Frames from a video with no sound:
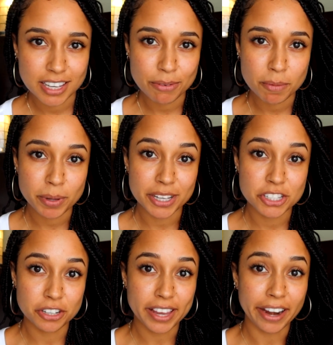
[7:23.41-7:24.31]
can
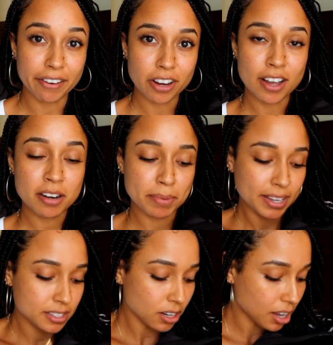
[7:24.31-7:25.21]
replace your carry-on
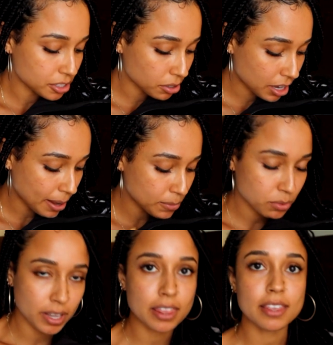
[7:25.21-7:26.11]
because it also comes
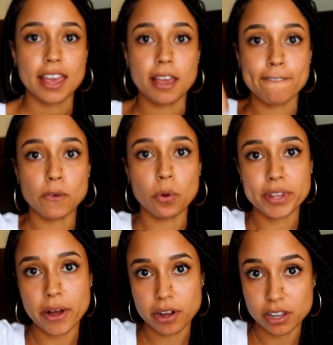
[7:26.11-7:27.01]
with a
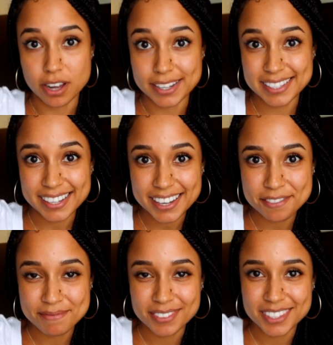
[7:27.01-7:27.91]
fold-out closet.
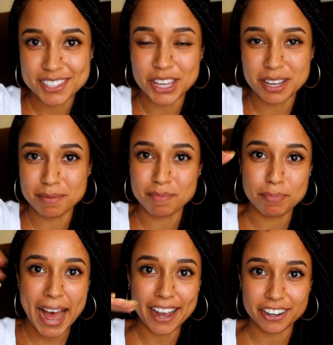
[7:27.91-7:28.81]
So you can
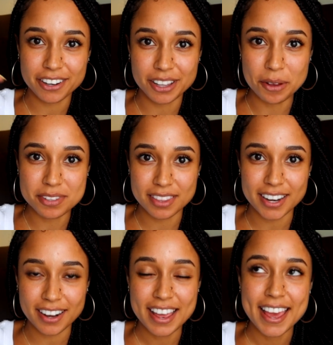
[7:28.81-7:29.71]
pack your clothes in
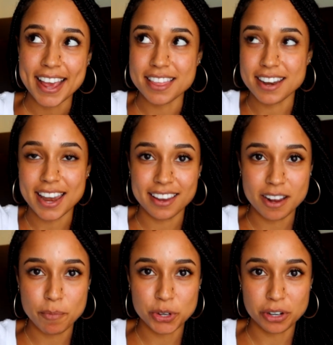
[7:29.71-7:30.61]
there and then hang it
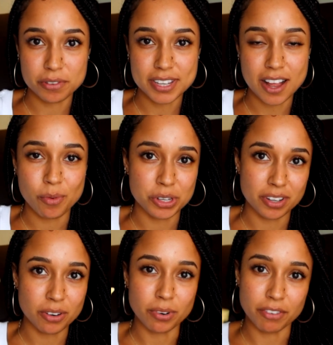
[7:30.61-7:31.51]
up in your hotel when you
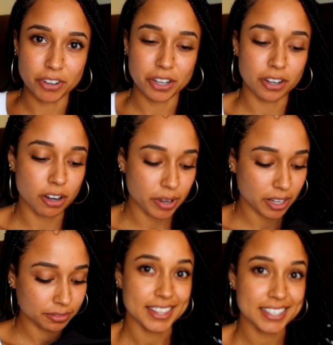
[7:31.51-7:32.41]
get wherever you're going.
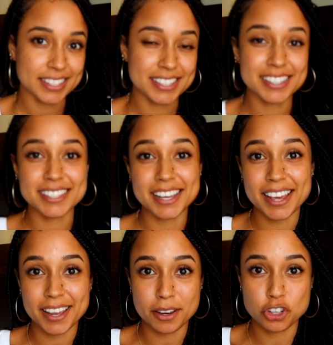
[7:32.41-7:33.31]
This is
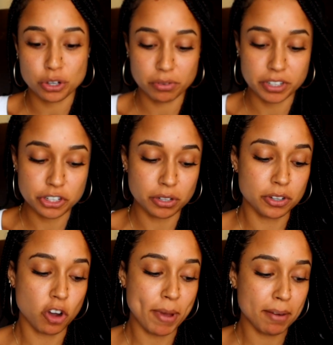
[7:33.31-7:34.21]
a true digital
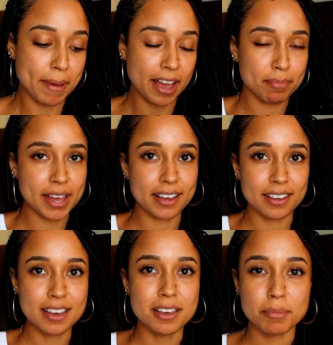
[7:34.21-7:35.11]
nomad backpack.
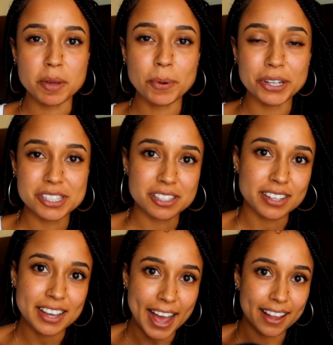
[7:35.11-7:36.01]
Me
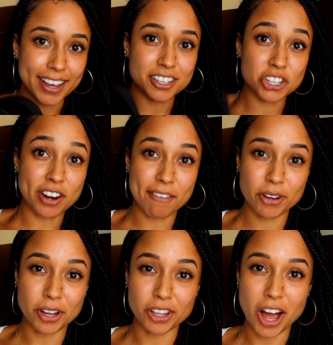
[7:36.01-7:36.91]
personally, I like to
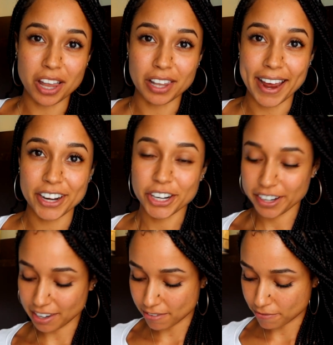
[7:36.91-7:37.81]
travel a lot lighter,
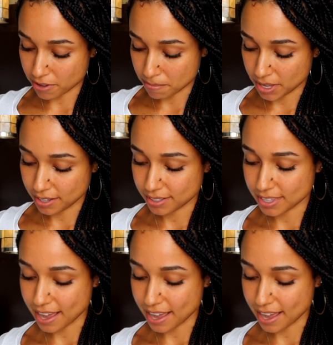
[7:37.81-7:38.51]
even if it means